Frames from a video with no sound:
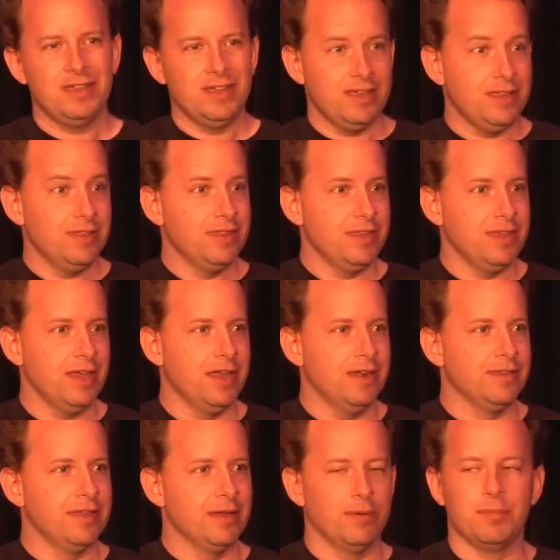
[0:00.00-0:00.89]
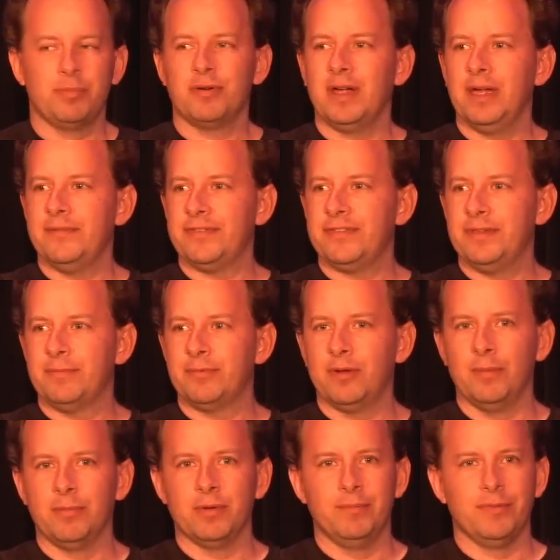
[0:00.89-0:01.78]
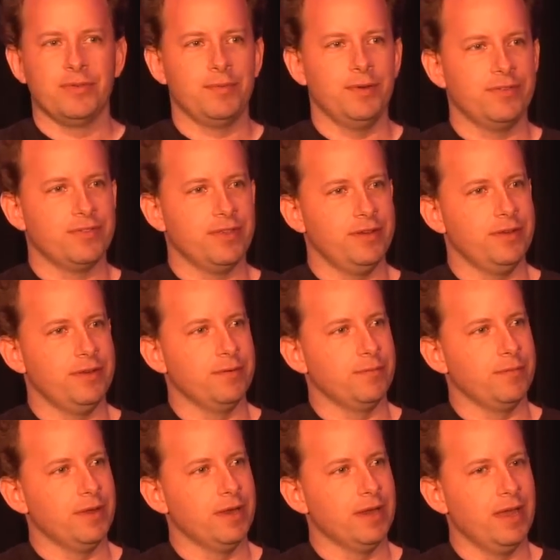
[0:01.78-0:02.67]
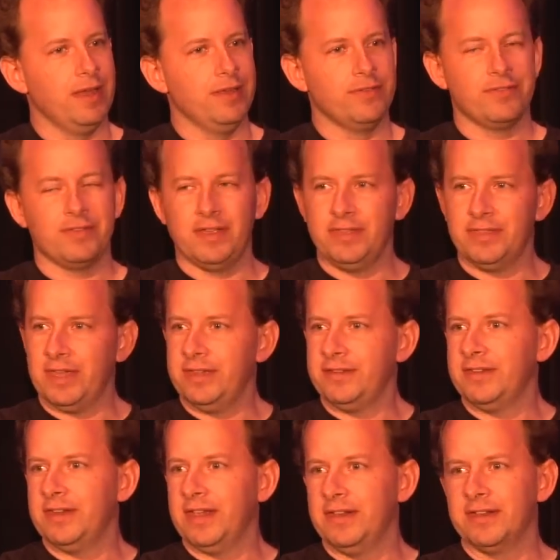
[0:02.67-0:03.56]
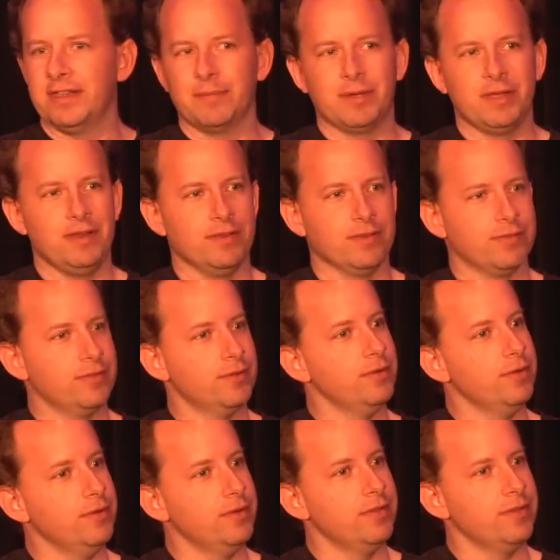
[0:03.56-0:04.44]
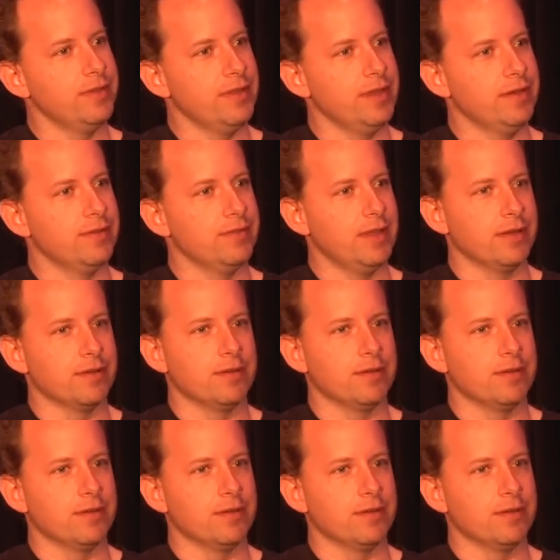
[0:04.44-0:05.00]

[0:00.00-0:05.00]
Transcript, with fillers: In the end, there were privacy problems which they didn't realise, and they did end up getting sued at the end of that